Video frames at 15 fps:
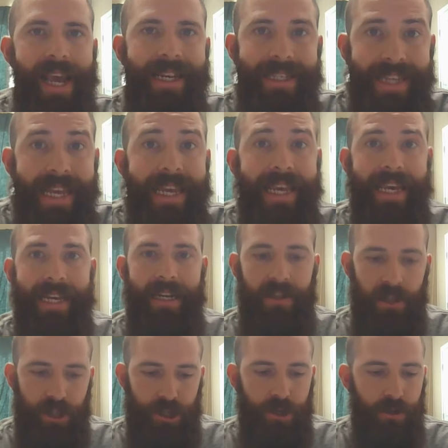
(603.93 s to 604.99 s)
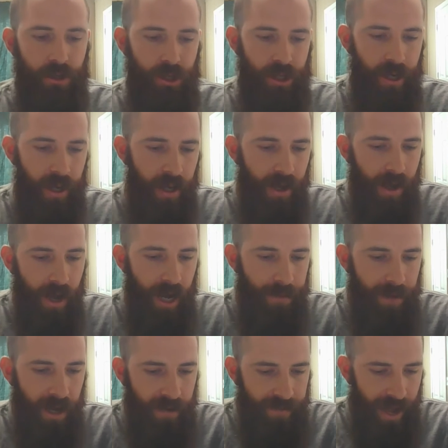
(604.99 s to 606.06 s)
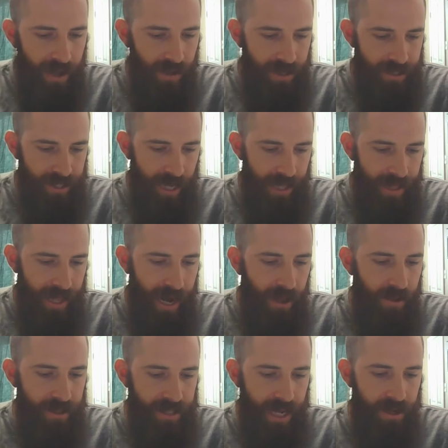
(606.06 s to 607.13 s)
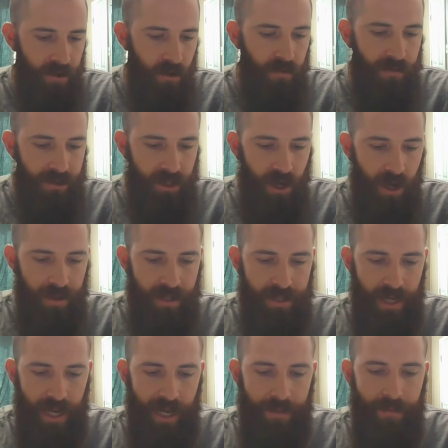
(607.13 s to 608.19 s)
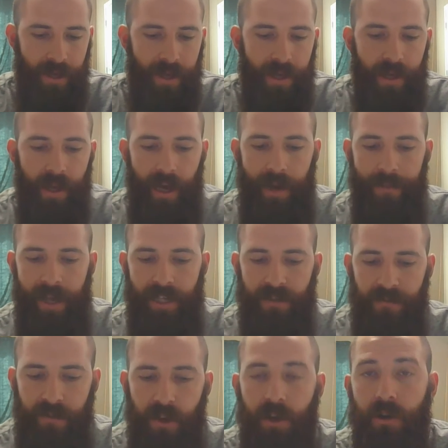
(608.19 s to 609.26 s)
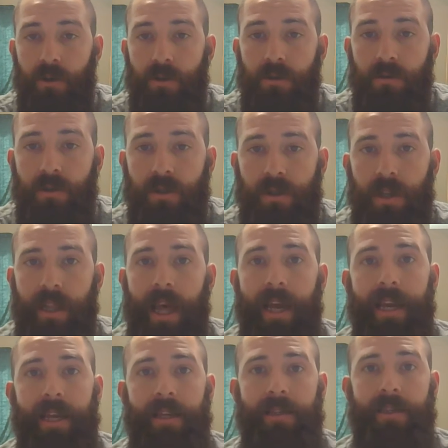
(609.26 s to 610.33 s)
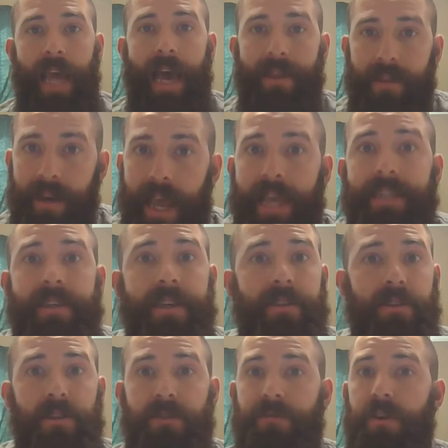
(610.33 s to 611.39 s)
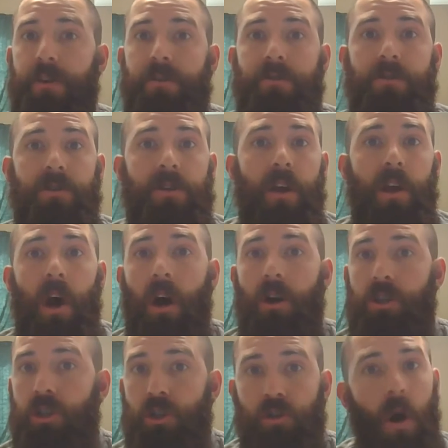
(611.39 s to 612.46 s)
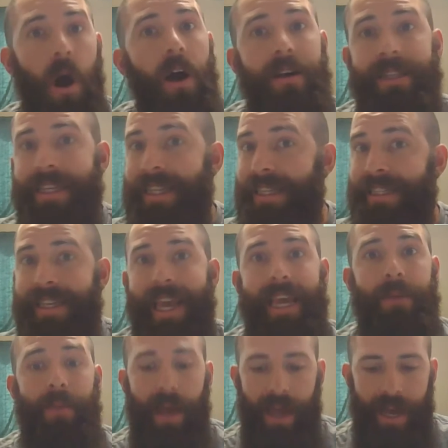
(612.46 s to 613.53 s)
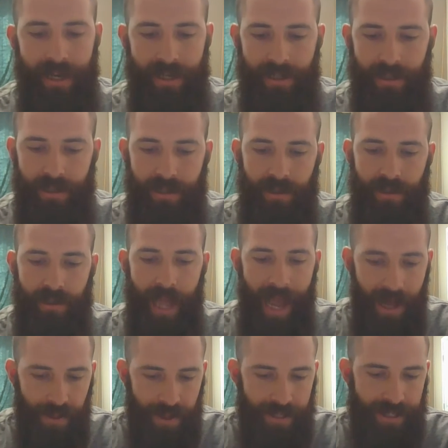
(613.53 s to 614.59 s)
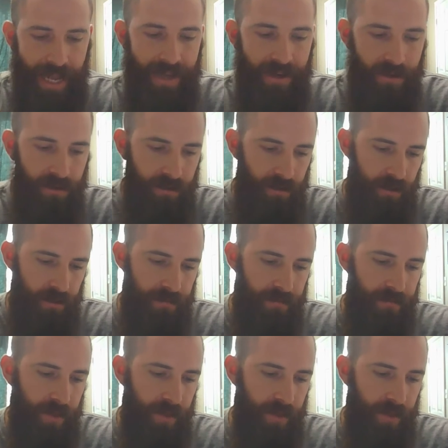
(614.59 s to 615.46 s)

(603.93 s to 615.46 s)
a deacon in the church of that Alexander oversaw at the time, his views, that is, Athanasius's views, are strongly the same as Alexander's.